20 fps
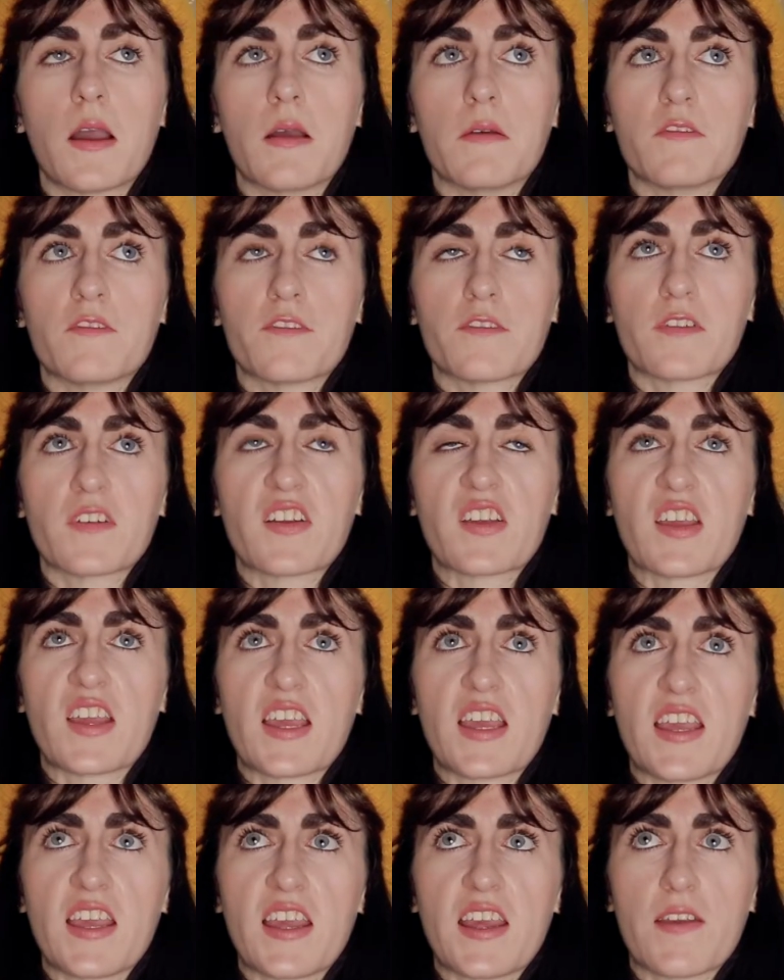of
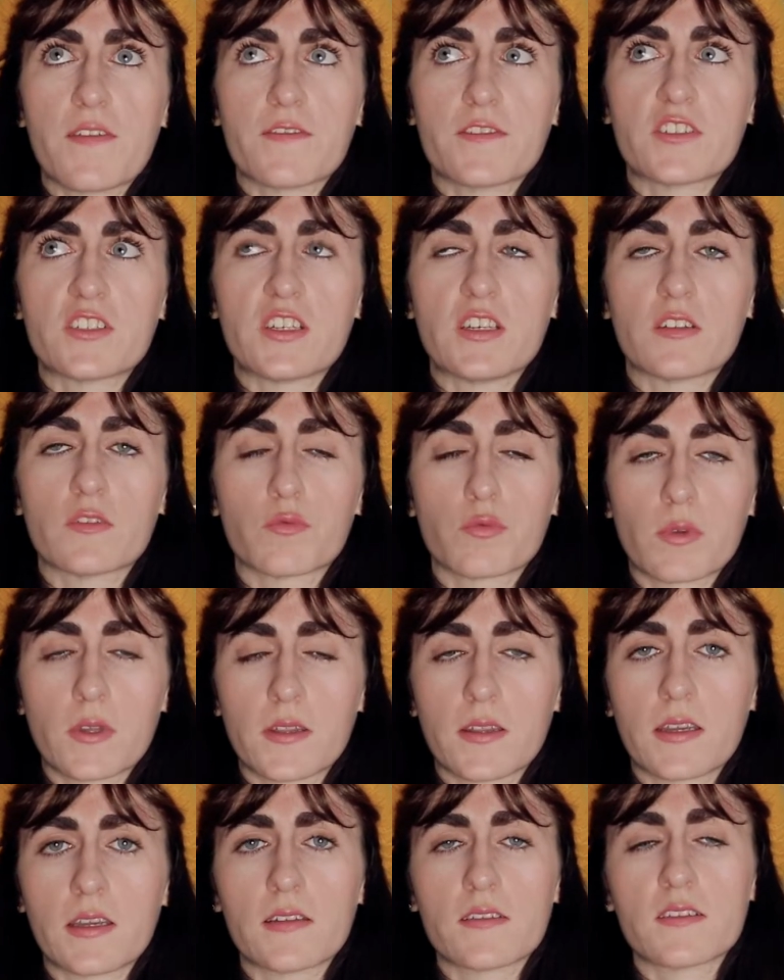if she's
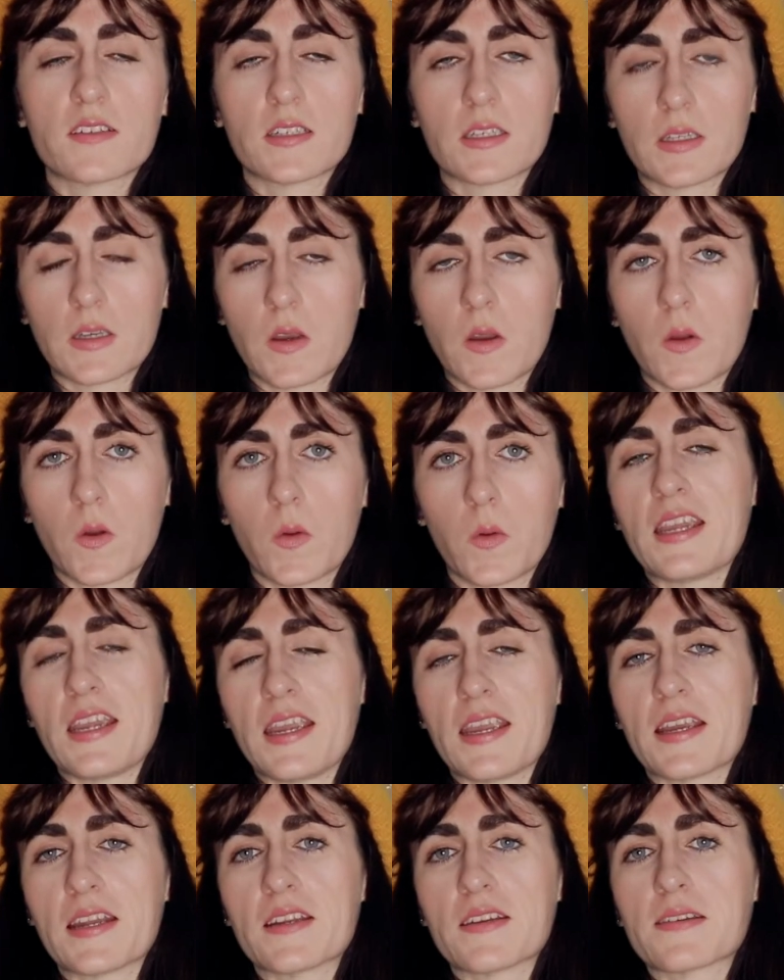willing to go
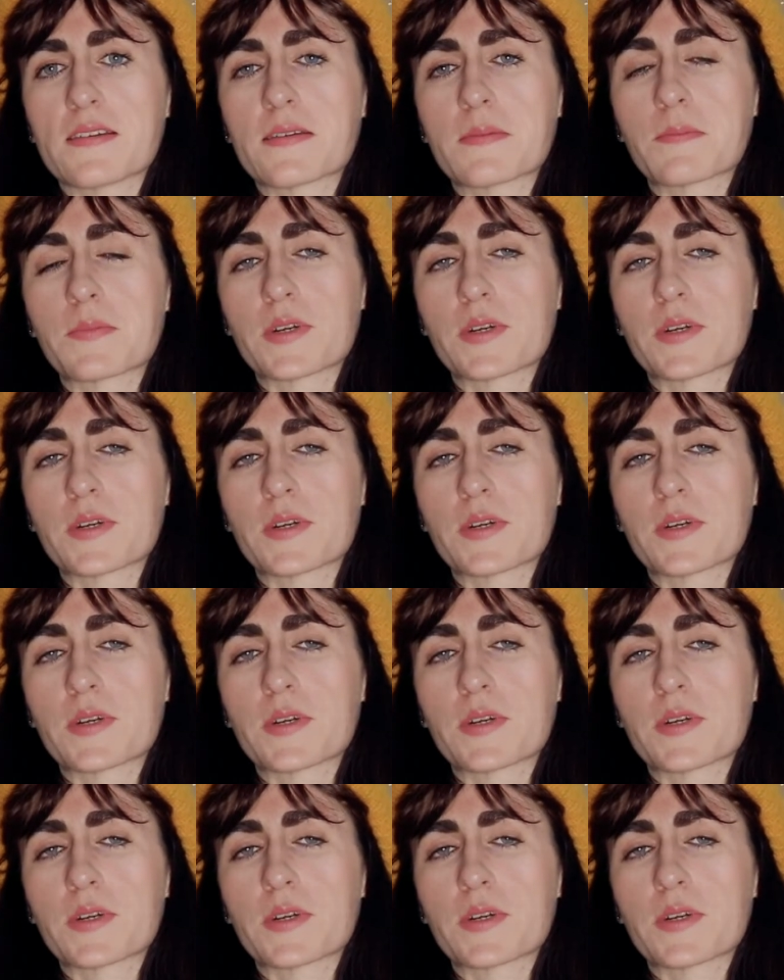and